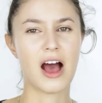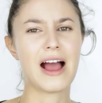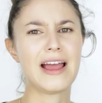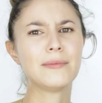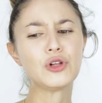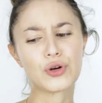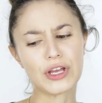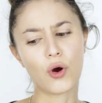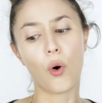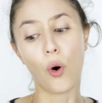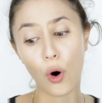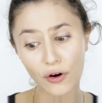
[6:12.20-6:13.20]
I am
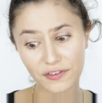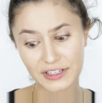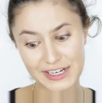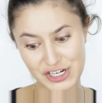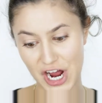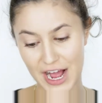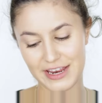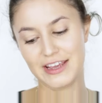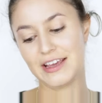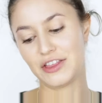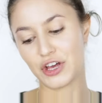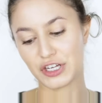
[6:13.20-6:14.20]
looking awfully
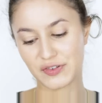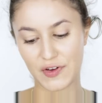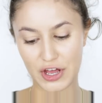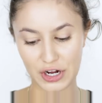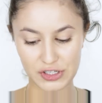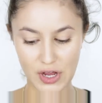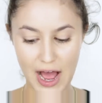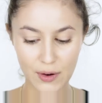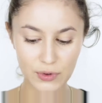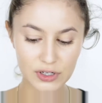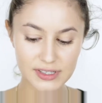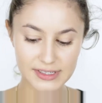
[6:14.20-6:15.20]
shiny in those photos, so I
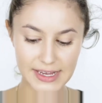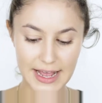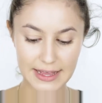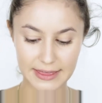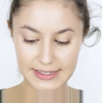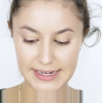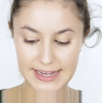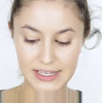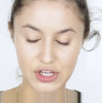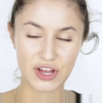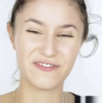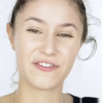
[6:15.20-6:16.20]
will set the
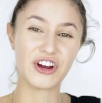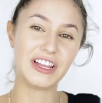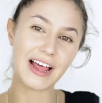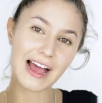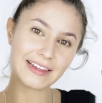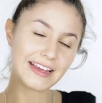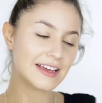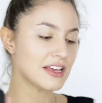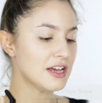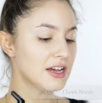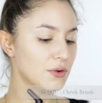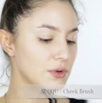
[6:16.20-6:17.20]
T-zone very lightly
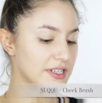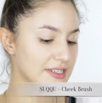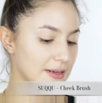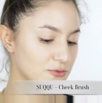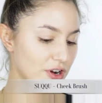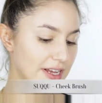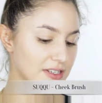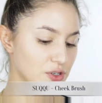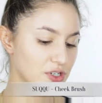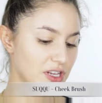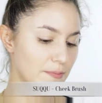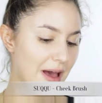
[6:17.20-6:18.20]
with some
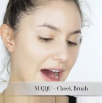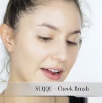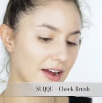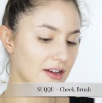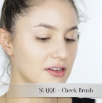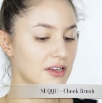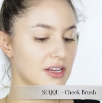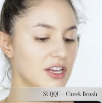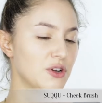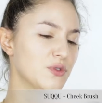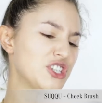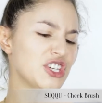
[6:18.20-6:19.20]
translucent powder,
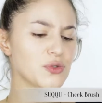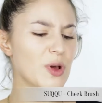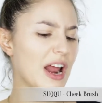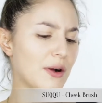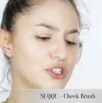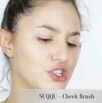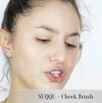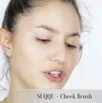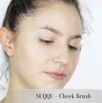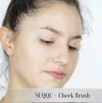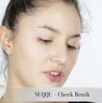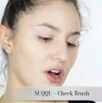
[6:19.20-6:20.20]
which is what I would
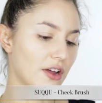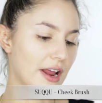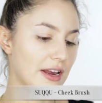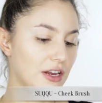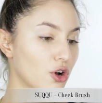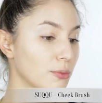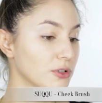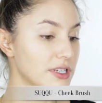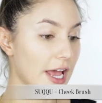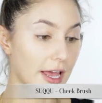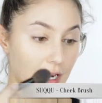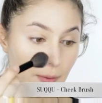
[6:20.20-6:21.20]
do on any normal
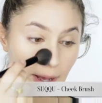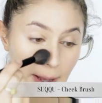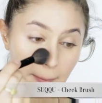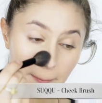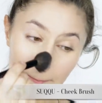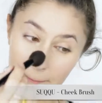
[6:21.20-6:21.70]
day anyway.